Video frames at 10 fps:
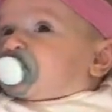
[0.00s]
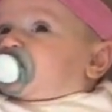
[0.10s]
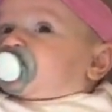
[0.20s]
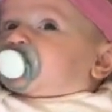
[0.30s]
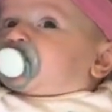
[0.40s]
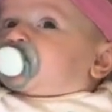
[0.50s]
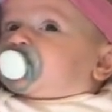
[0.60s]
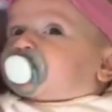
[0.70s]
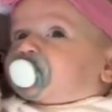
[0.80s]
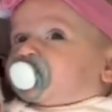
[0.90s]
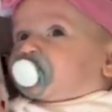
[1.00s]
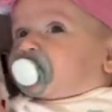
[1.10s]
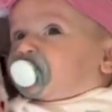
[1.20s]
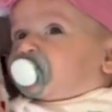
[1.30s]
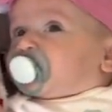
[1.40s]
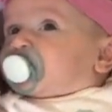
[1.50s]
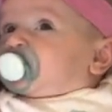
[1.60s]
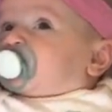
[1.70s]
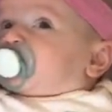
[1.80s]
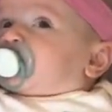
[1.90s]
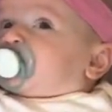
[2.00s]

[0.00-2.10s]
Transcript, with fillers: that she's about to pass out. So